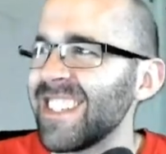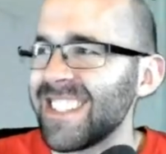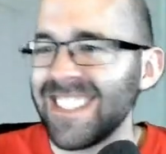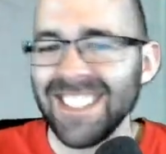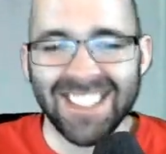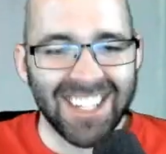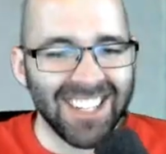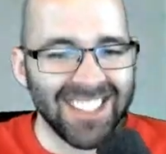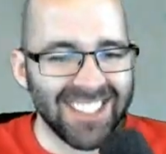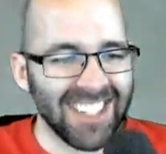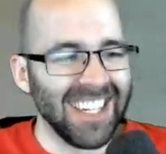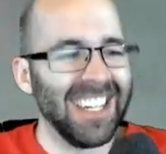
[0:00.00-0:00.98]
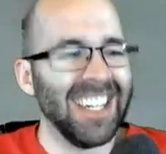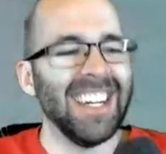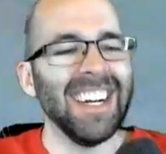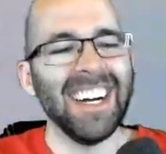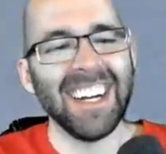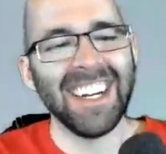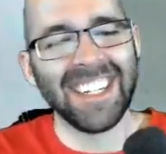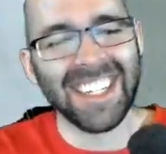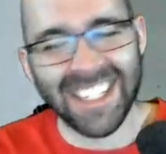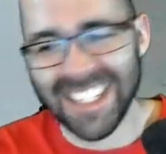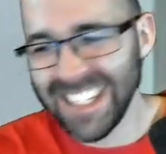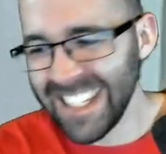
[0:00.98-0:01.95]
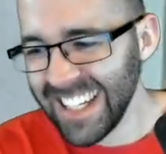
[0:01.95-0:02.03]
looks disgusting. I
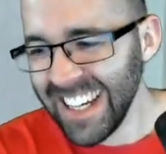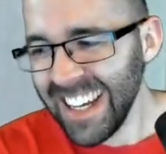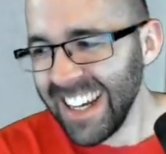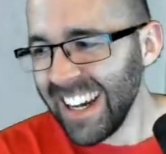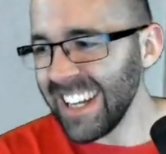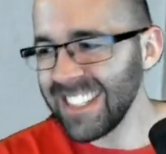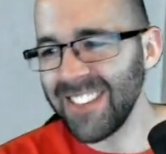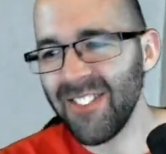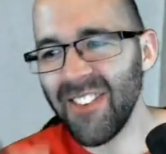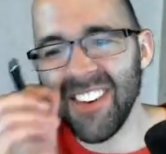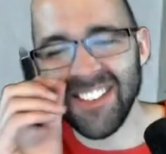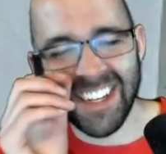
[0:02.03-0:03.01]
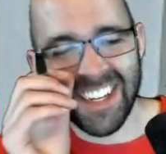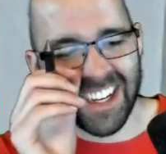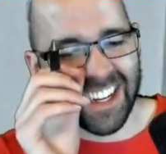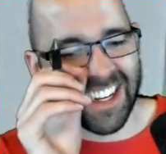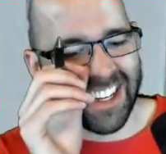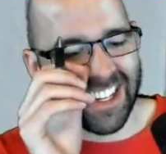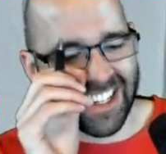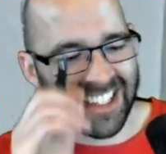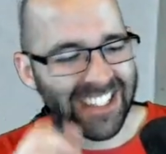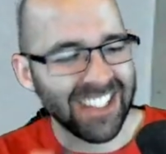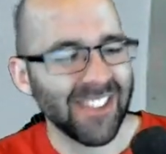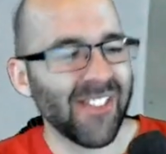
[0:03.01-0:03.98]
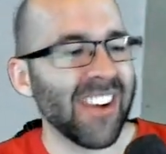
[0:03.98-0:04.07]
should
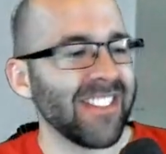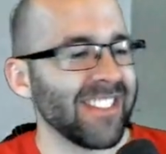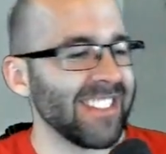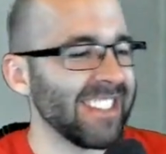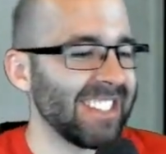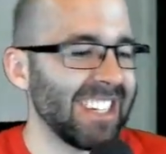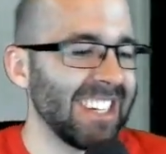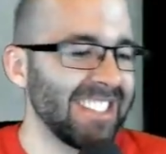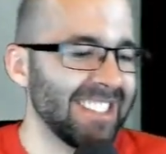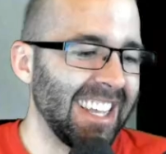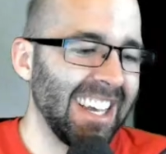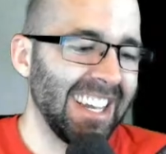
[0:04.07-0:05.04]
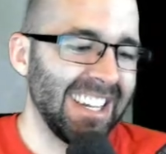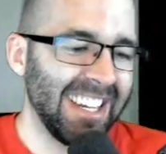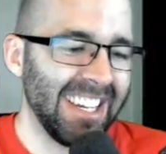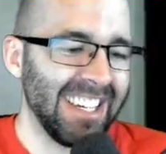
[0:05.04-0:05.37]
probably change that.